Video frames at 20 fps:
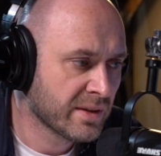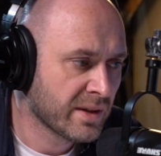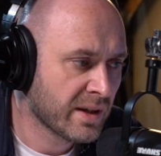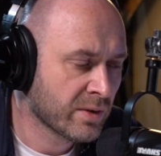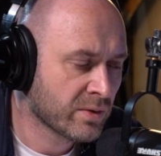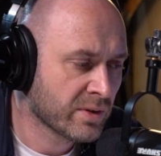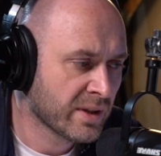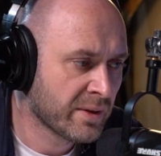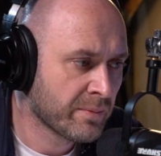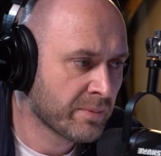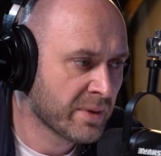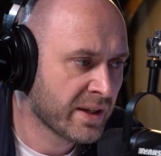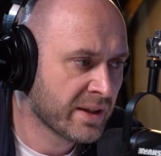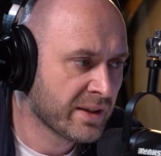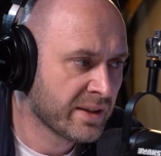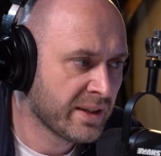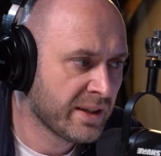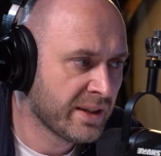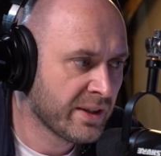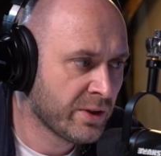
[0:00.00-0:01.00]
outlined
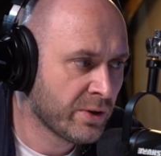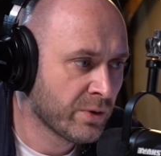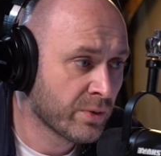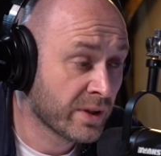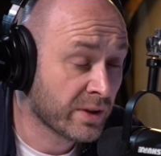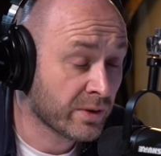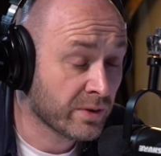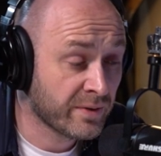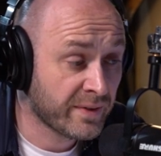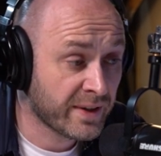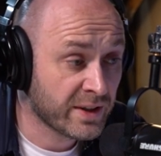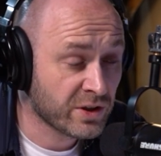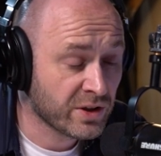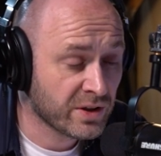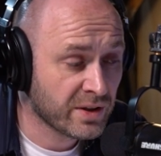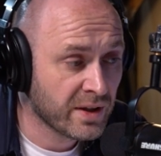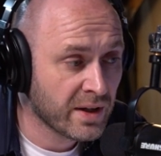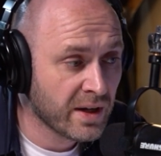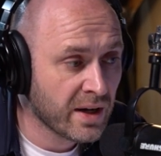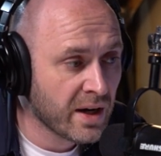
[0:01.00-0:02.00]
by the UN
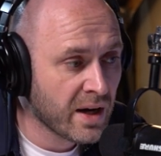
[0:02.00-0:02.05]
Convention.